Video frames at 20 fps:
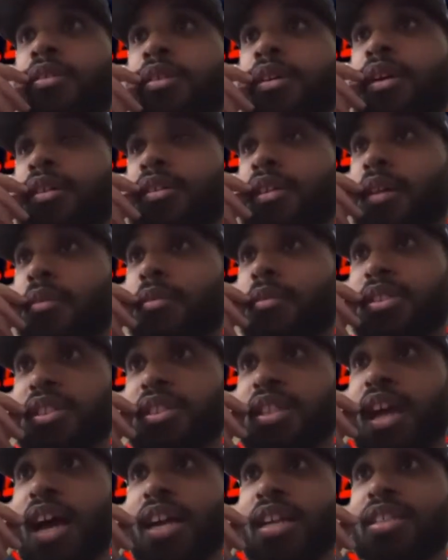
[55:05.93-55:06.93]
Yes. Uh, that was
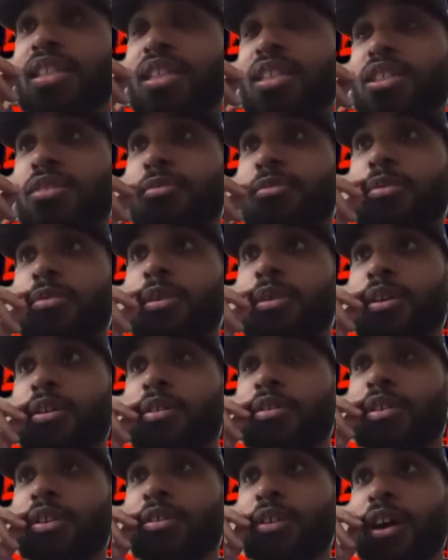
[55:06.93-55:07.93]
not intentional. We were
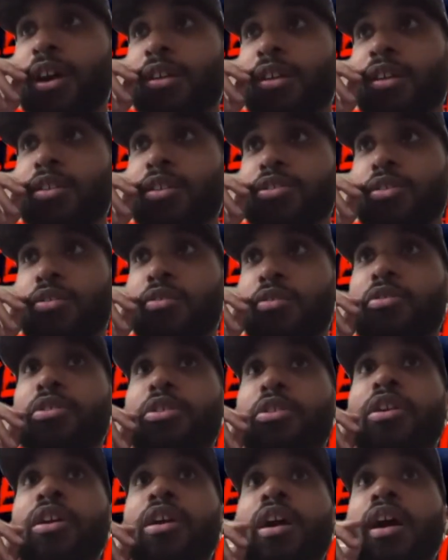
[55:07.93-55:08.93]
going in chronological
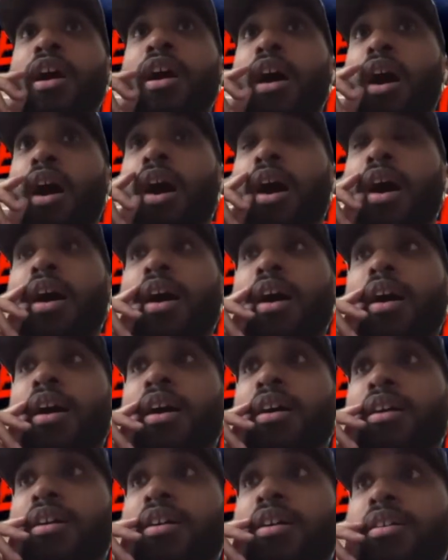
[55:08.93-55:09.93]
order. Yes.
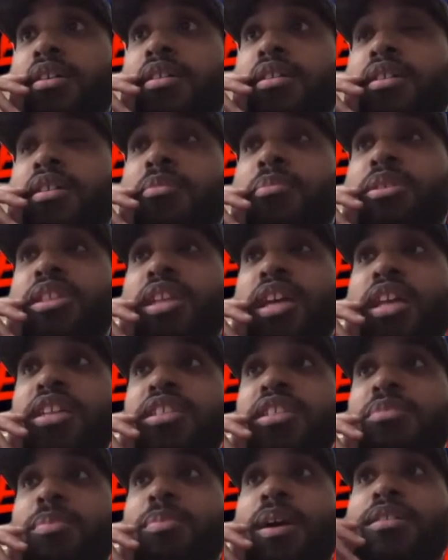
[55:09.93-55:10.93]
Uh, let me say
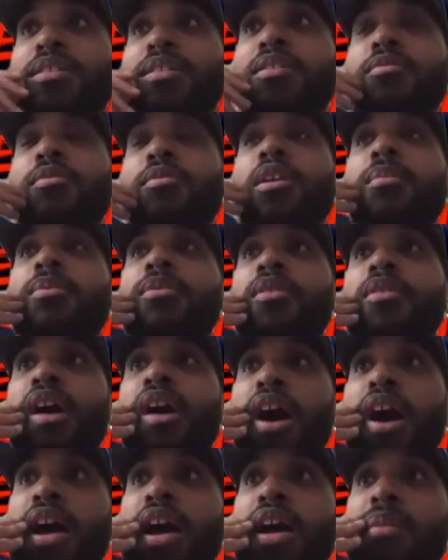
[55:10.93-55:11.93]
this about the Rumble.
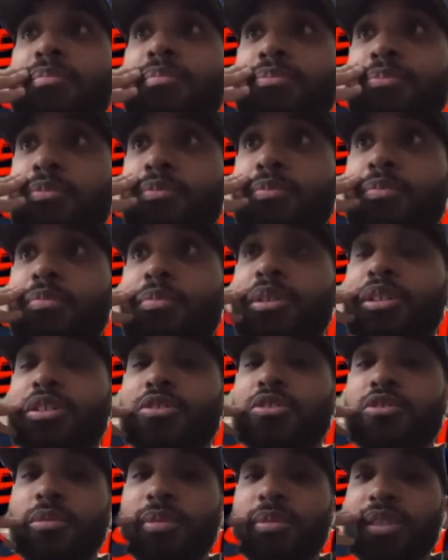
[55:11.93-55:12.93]
I'm
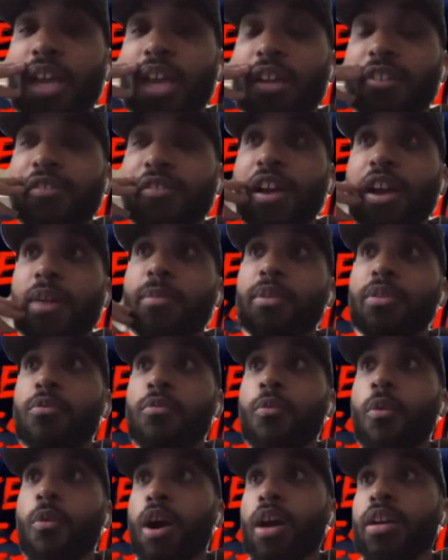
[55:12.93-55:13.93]
extremely satisfied with who
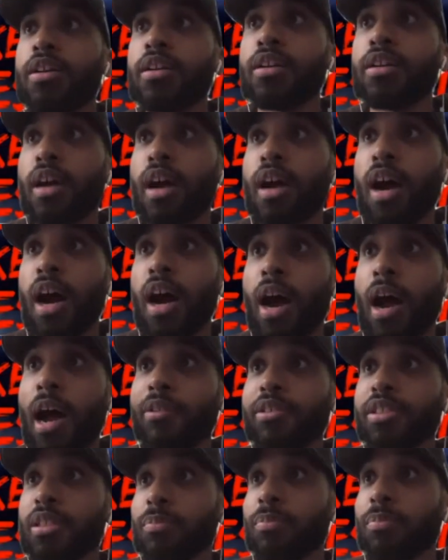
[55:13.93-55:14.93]
won. Uh, I
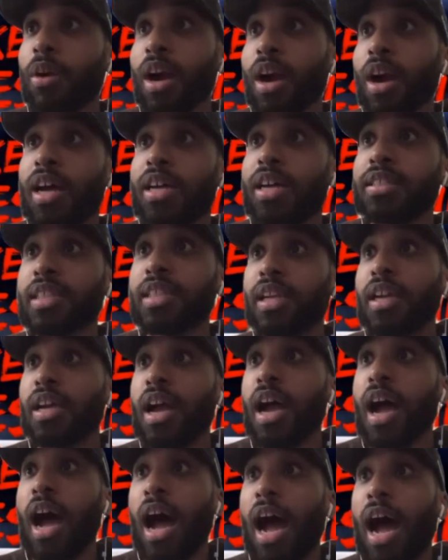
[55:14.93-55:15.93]
was surprised. Yeah.
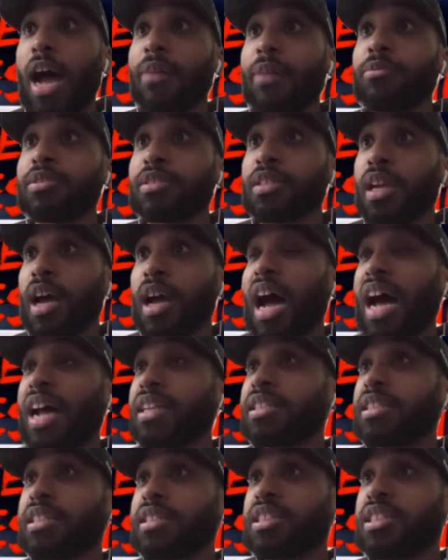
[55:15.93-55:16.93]
I was
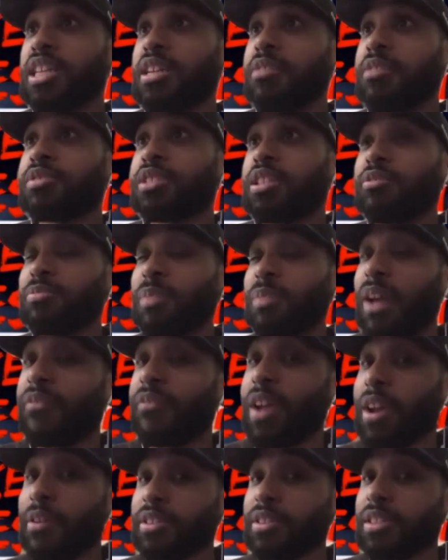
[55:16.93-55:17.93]
honestly she she was my
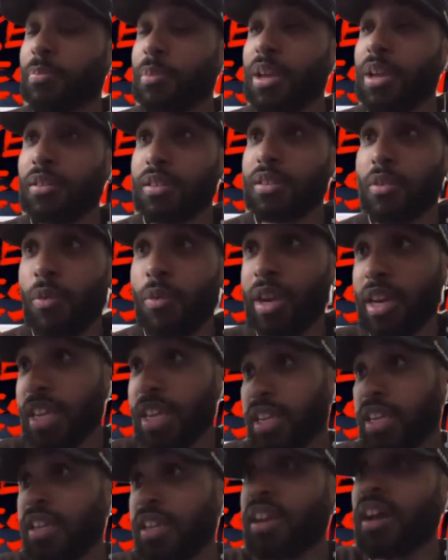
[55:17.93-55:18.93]
favorite pick to win it.